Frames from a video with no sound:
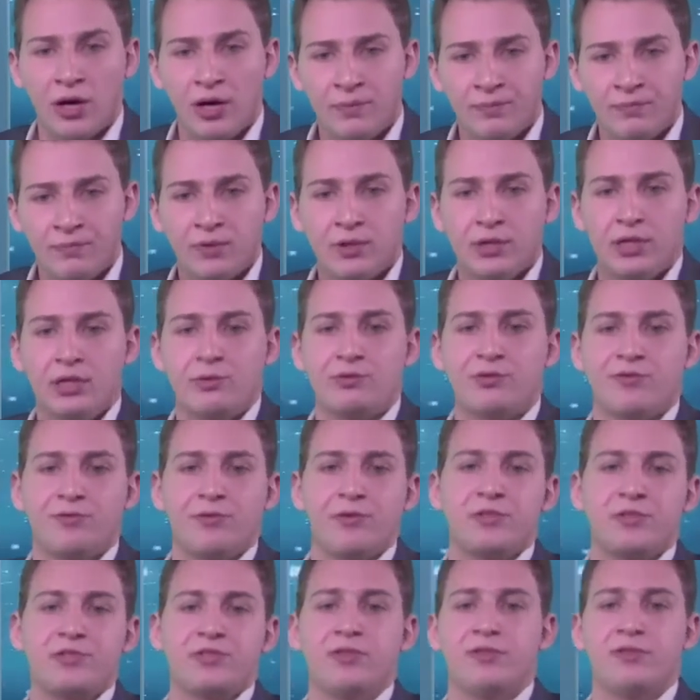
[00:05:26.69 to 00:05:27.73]
It was first
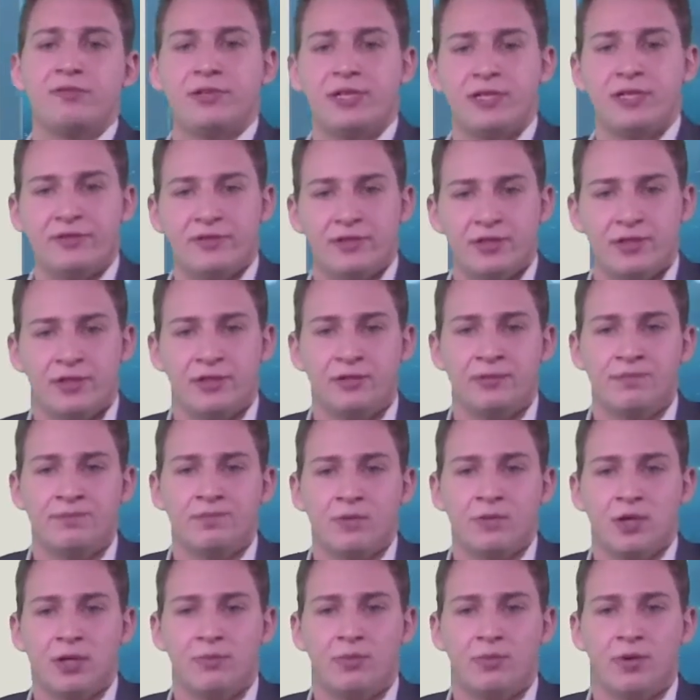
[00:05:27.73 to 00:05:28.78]
invented
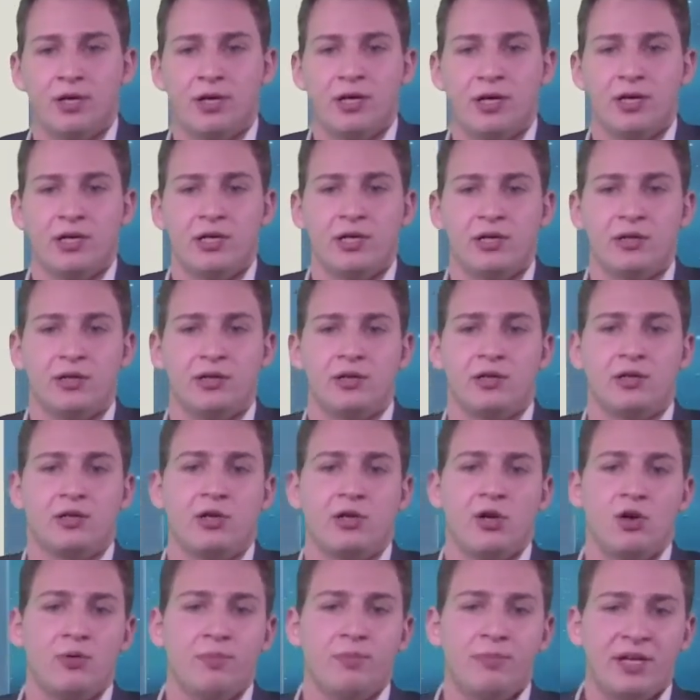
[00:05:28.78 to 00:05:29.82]
by Carl
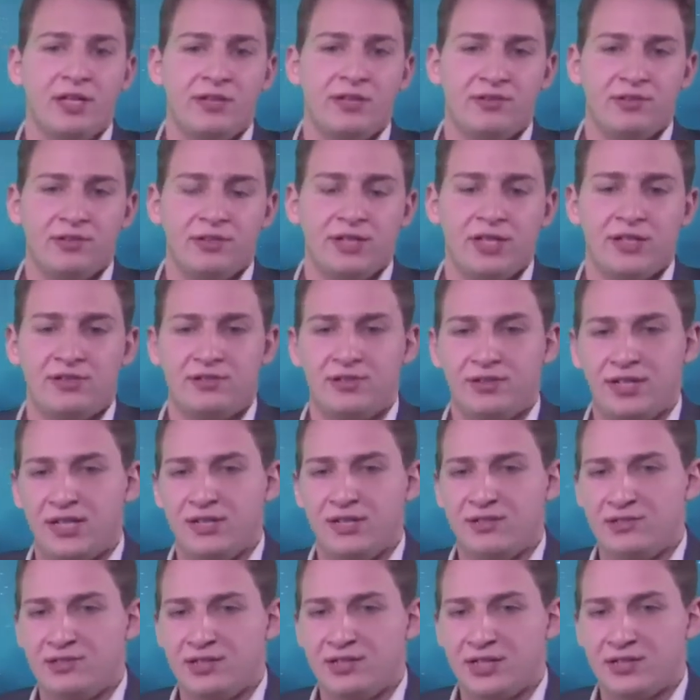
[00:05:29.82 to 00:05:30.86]
Benz in
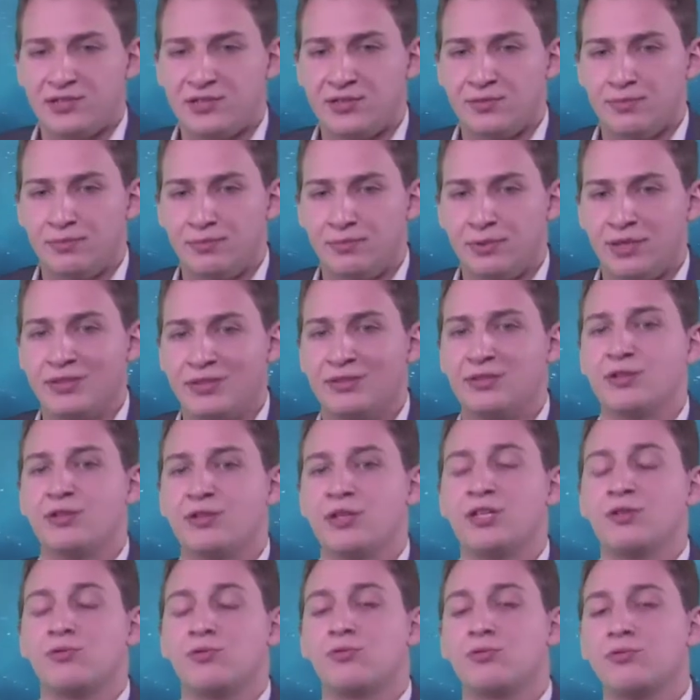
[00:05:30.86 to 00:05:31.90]
1886, but it
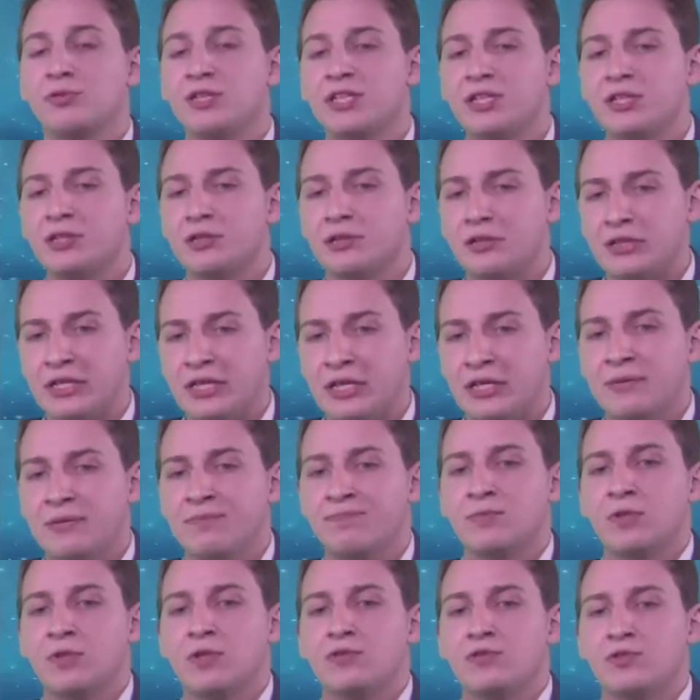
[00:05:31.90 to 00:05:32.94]
really
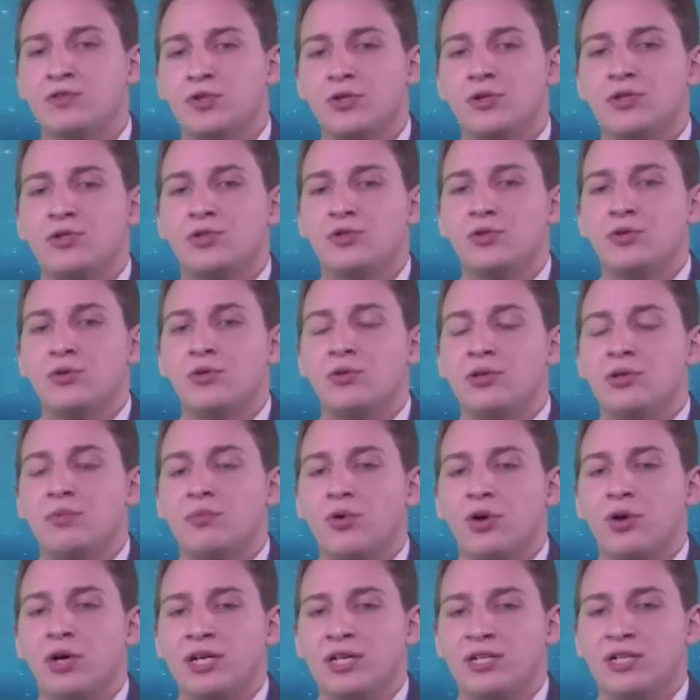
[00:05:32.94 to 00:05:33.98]
took to the market
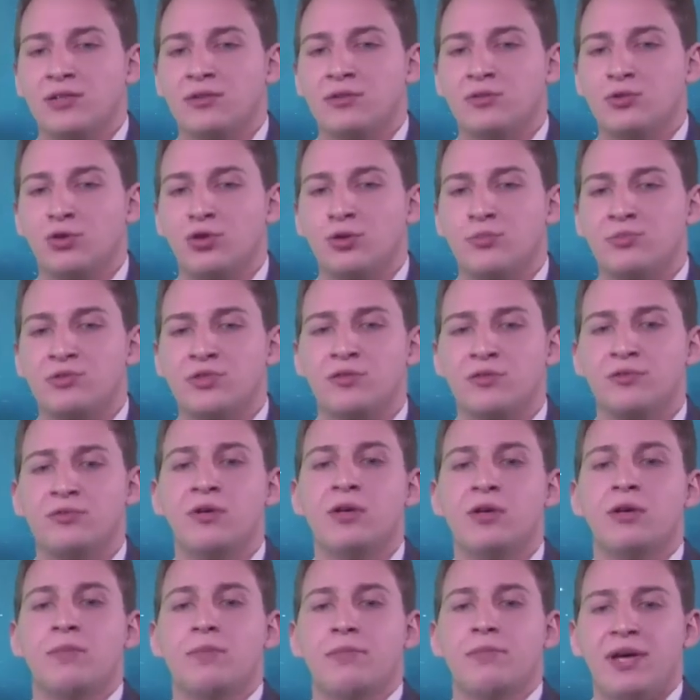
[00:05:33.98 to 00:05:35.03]
in terms of
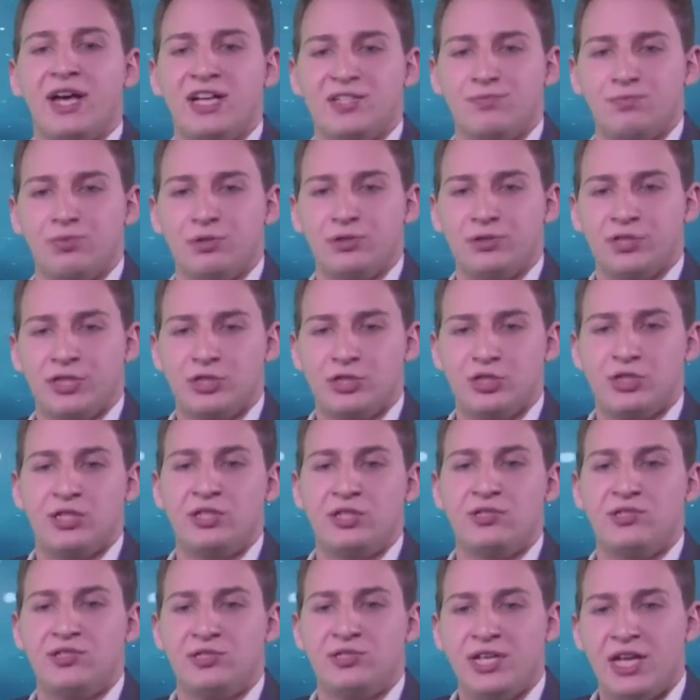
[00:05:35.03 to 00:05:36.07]
mass production and
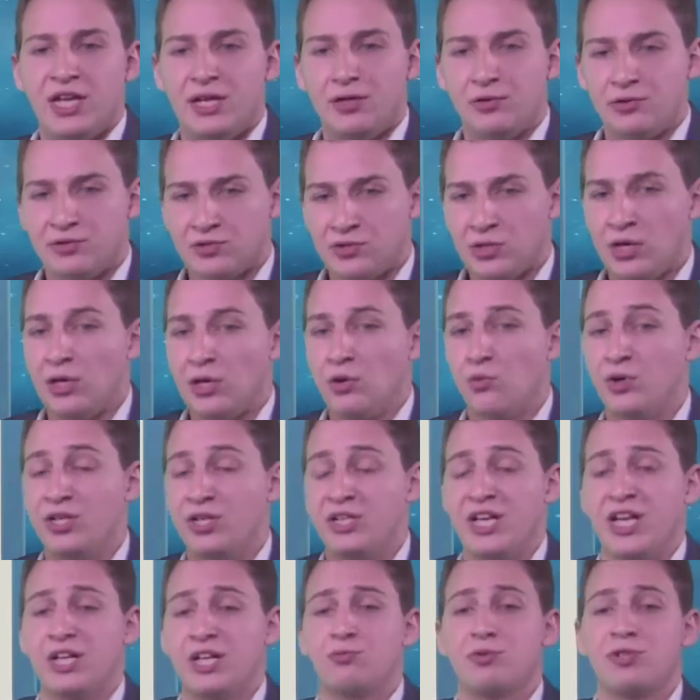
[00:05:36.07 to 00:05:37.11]
sales when
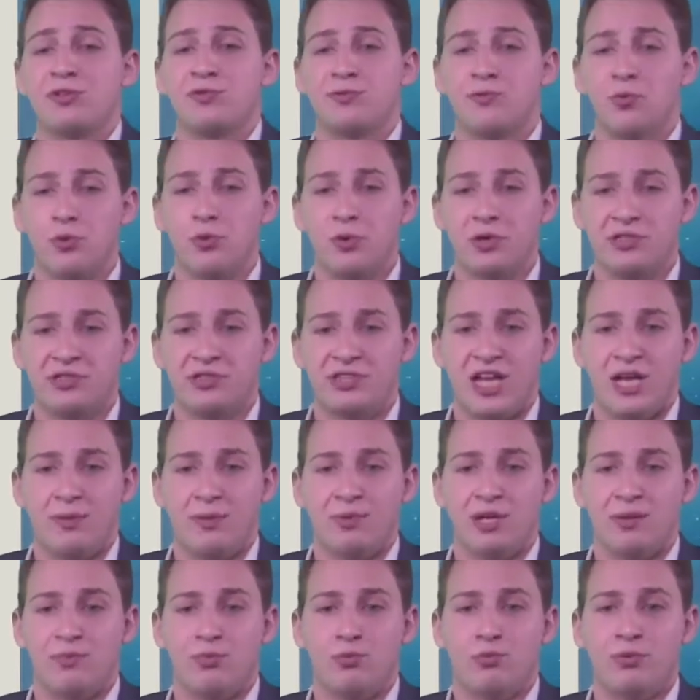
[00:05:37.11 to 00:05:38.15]
Henry Ford came up
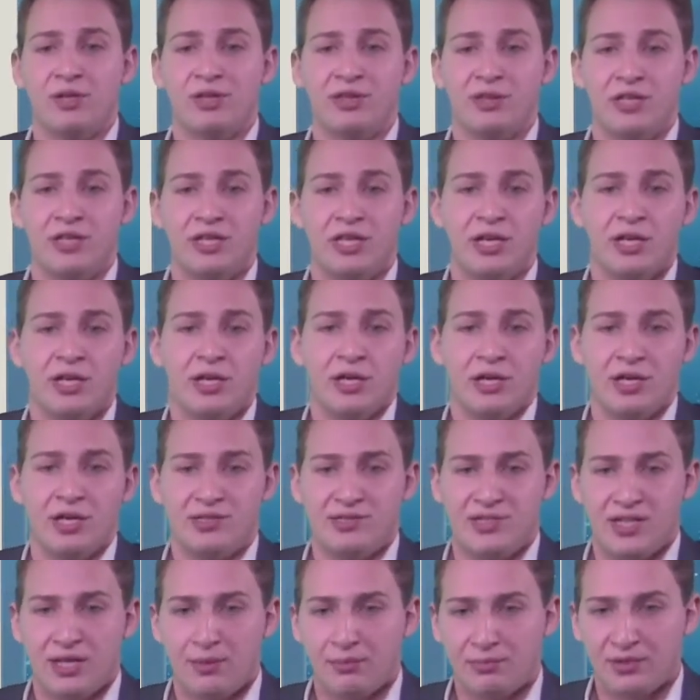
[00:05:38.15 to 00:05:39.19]
with the
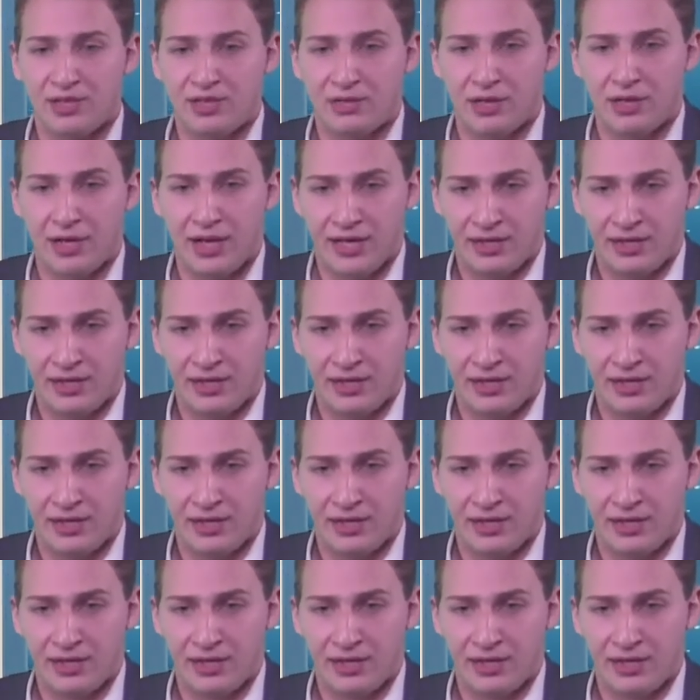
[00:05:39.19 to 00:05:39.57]
assembly line.